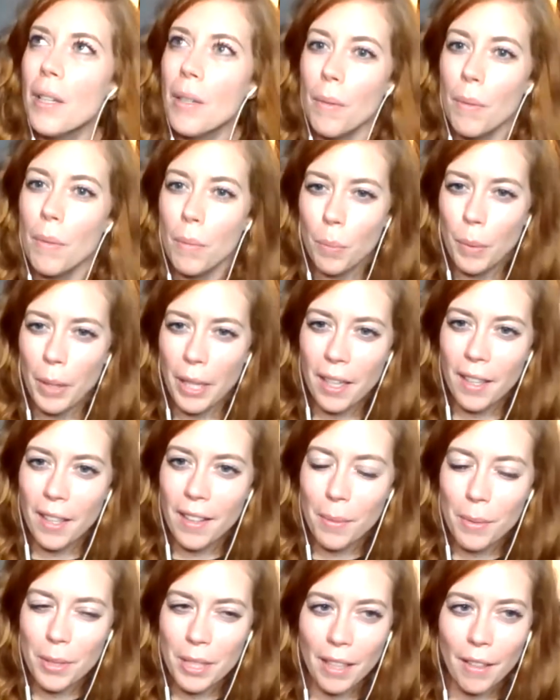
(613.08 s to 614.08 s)
where
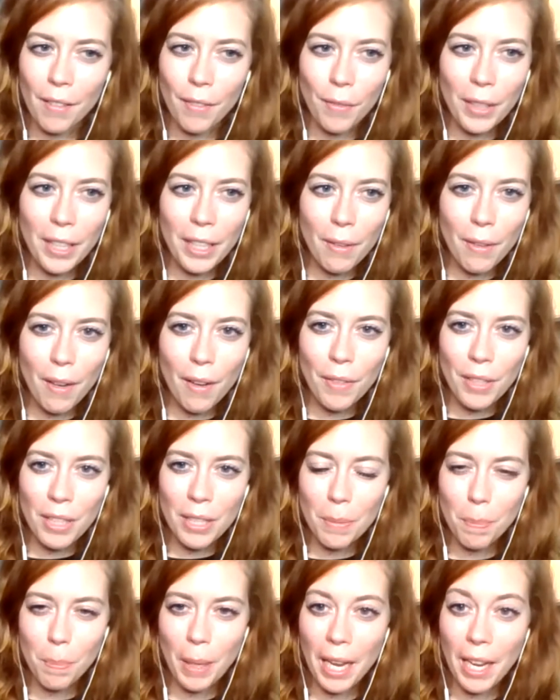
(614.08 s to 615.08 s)
there was like a video of
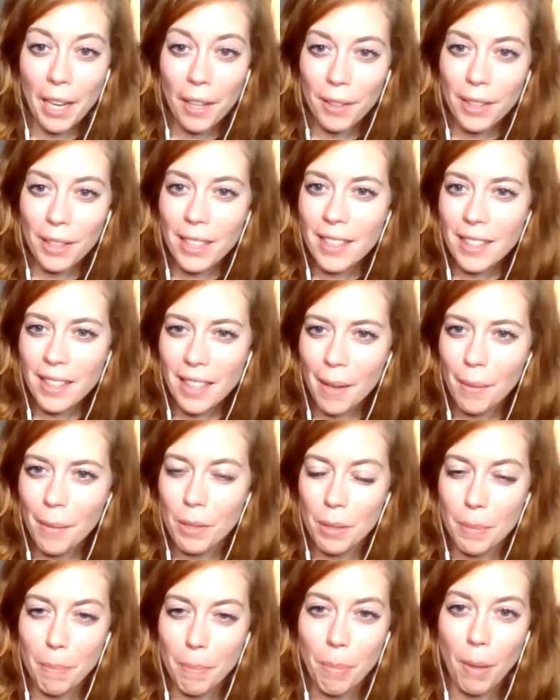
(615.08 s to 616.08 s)
this parrot that
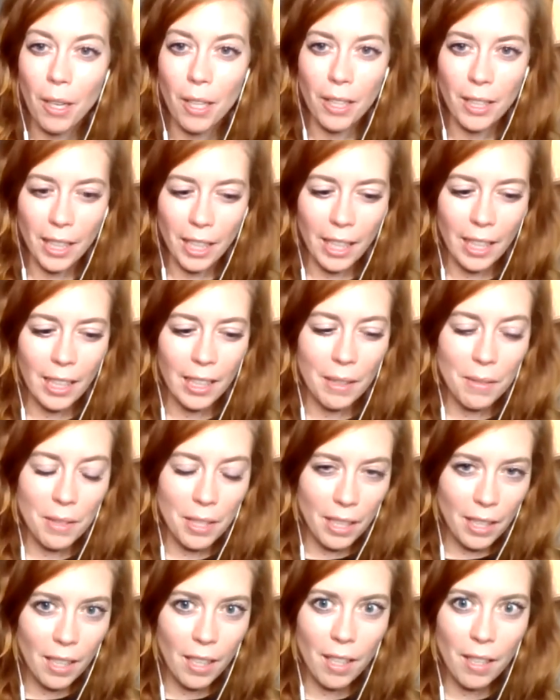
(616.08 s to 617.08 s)
was barking. And I was
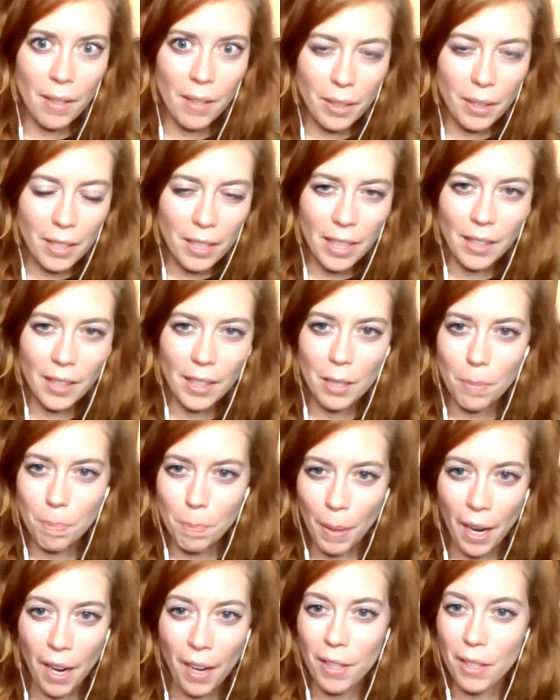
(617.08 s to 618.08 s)
like, oh, looks like this
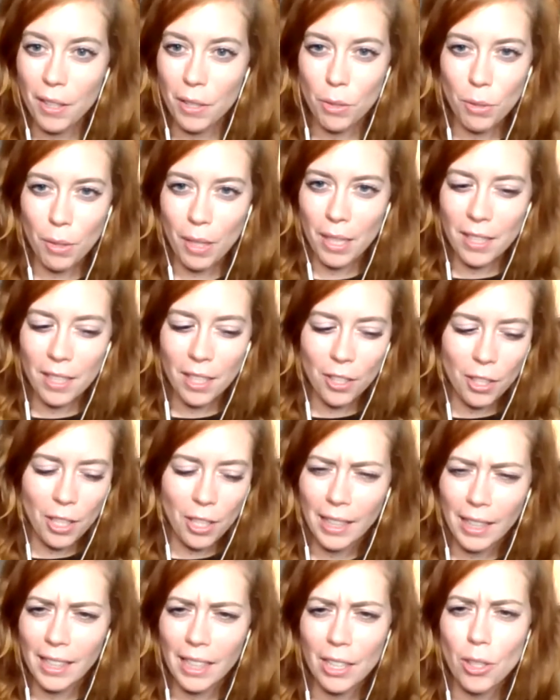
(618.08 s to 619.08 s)
parrot is transitioning,
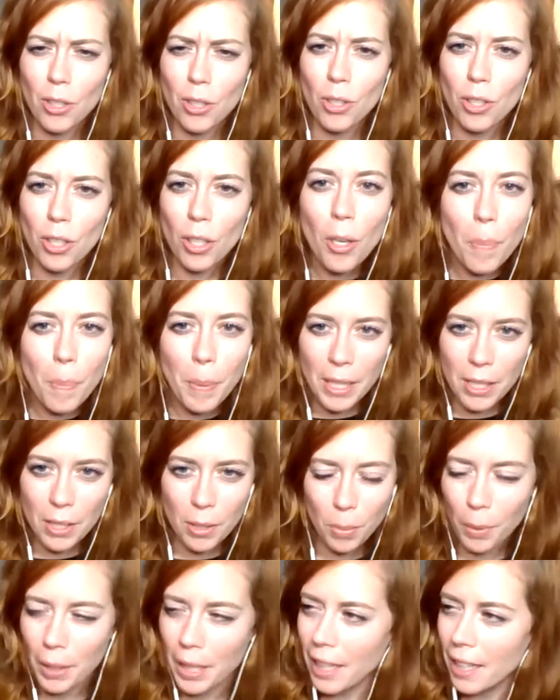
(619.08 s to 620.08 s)
like a stupid
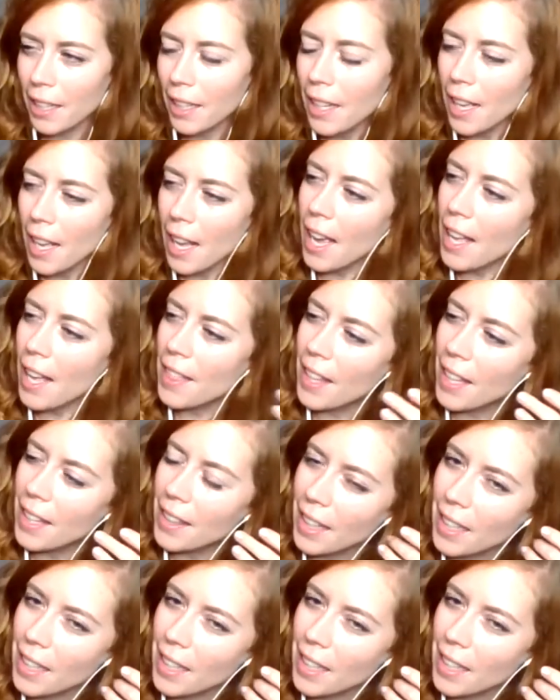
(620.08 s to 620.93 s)
tweet. And then like